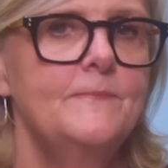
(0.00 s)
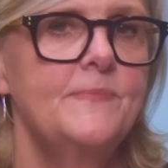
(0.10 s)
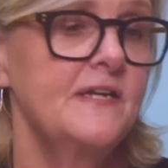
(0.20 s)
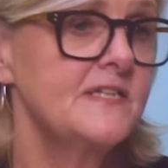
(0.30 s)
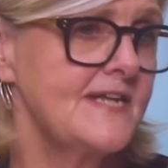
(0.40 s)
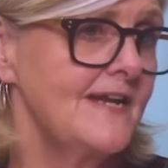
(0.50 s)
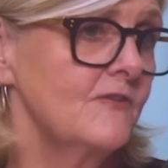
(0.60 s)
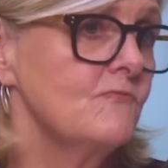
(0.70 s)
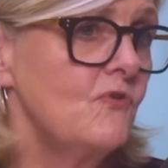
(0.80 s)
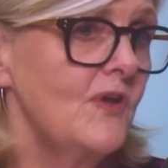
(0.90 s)
but understanding
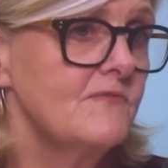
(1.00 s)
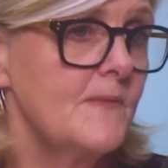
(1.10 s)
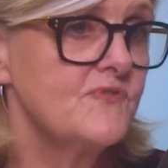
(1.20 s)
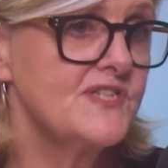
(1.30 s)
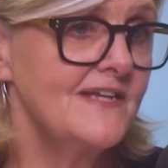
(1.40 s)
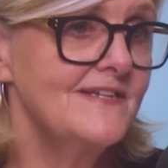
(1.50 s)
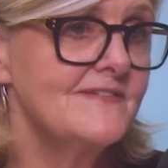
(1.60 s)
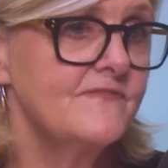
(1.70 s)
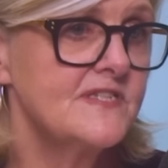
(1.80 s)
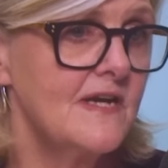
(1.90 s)
the role I represent
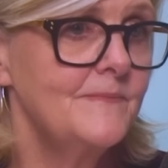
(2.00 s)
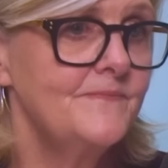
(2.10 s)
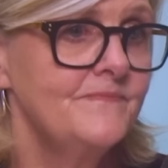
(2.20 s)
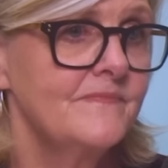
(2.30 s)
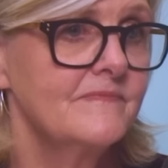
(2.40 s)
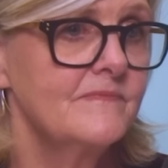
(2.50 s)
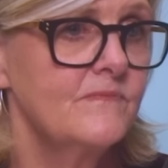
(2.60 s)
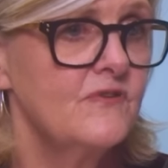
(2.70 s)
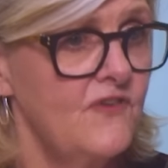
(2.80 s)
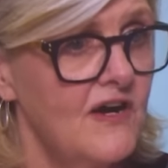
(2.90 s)
for some
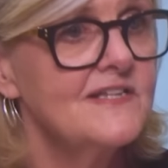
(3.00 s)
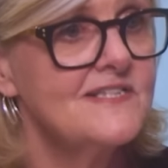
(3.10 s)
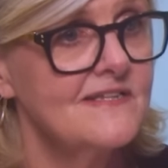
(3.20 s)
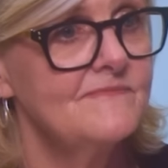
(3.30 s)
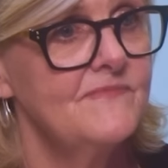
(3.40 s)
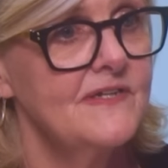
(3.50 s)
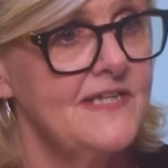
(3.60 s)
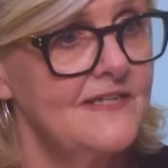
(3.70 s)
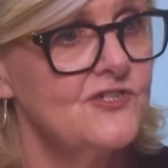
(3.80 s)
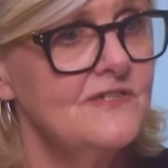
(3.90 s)
provides a
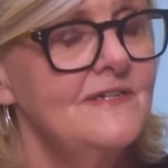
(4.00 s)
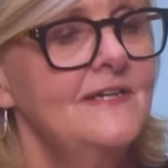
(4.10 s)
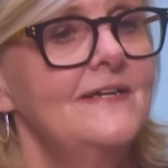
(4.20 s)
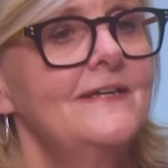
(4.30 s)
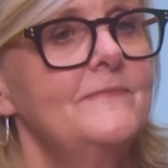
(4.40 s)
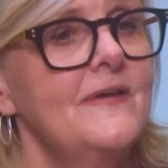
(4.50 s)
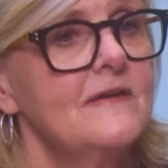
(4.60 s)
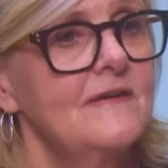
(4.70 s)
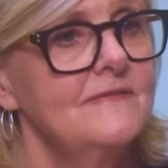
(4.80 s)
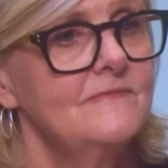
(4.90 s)
tension. And
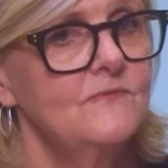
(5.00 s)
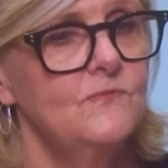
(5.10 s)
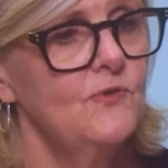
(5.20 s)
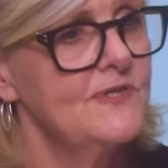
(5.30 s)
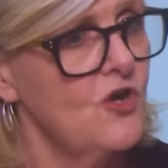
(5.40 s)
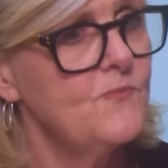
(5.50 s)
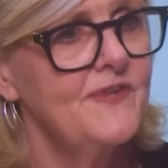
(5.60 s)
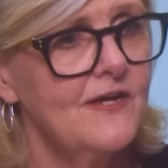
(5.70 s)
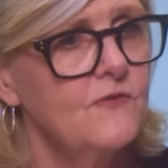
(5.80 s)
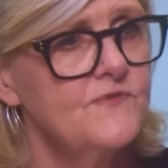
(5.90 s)
I will always open
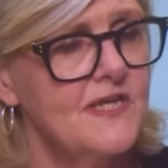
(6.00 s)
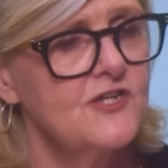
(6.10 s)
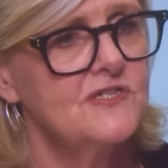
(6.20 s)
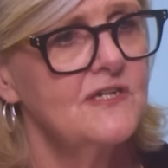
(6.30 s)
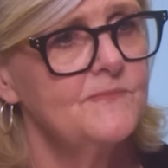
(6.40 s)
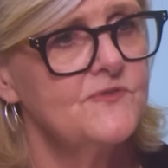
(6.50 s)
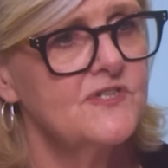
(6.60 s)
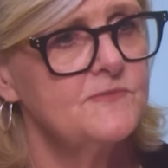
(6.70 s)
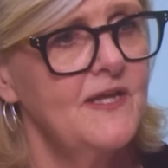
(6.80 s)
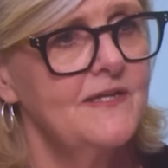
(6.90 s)
that conversation up to
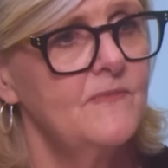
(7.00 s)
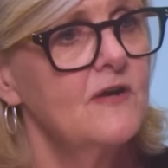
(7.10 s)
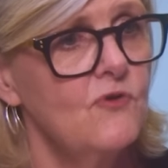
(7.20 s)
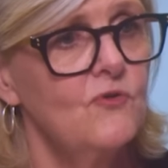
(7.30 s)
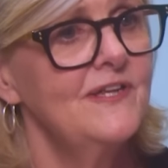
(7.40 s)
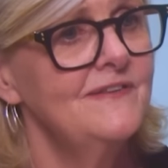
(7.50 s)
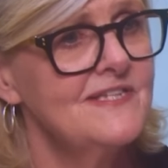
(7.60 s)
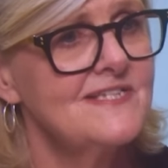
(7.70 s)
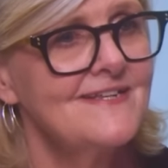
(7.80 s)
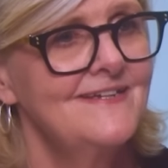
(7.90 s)
explain my role in
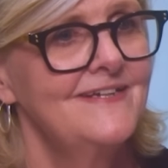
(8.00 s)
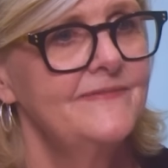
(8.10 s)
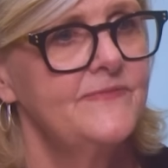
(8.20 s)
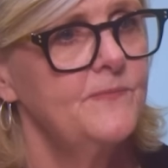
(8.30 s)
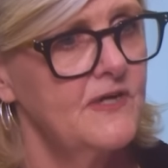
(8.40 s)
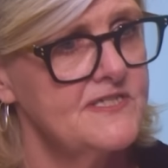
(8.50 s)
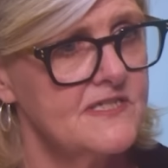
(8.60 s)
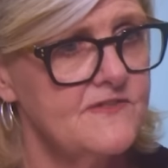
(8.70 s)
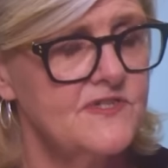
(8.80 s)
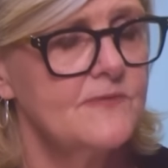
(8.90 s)
this, but my
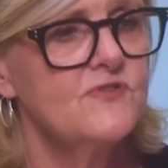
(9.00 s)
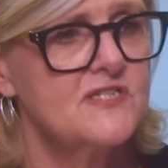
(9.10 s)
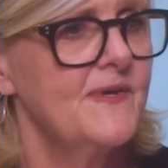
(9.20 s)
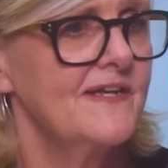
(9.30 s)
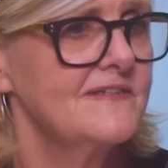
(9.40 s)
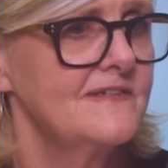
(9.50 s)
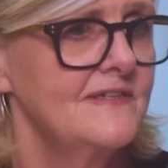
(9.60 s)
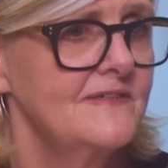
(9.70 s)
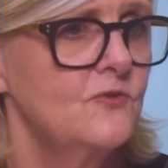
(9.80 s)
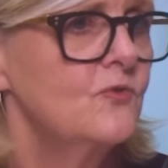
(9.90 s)
sense of deep respect
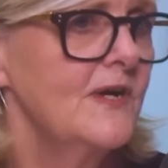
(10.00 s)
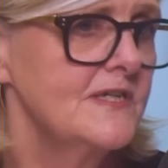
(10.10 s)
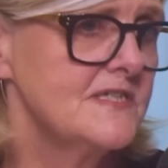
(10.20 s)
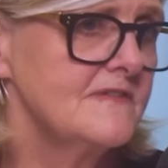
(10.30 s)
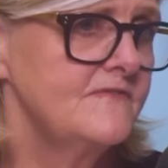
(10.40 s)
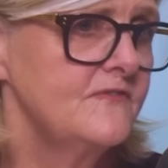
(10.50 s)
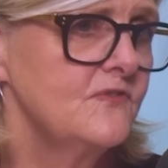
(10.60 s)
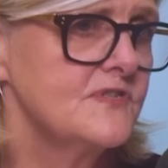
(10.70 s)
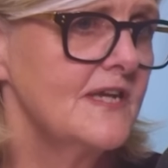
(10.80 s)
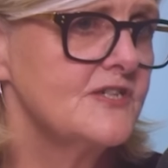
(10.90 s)
always for
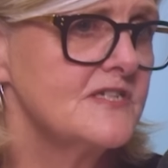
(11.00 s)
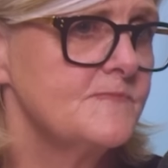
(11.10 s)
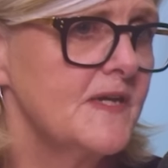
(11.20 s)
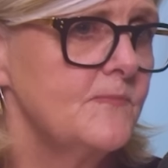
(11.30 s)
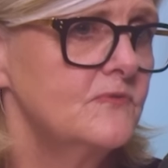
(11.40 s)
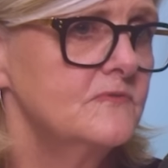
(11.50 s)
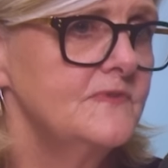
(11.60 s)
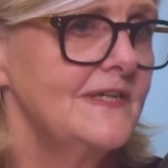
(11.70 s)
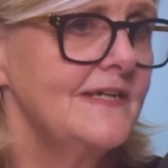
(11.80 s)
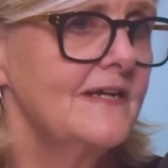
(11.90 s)
First Nations people
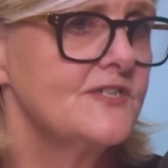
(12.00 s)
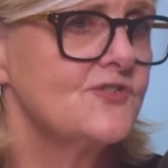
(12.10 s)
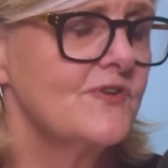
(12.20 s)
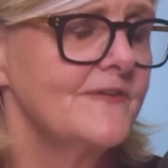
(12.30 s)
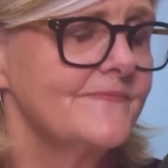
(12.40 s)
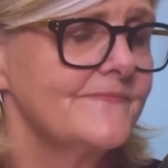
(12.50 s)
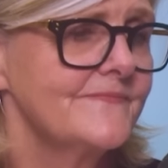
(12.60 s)
and our history.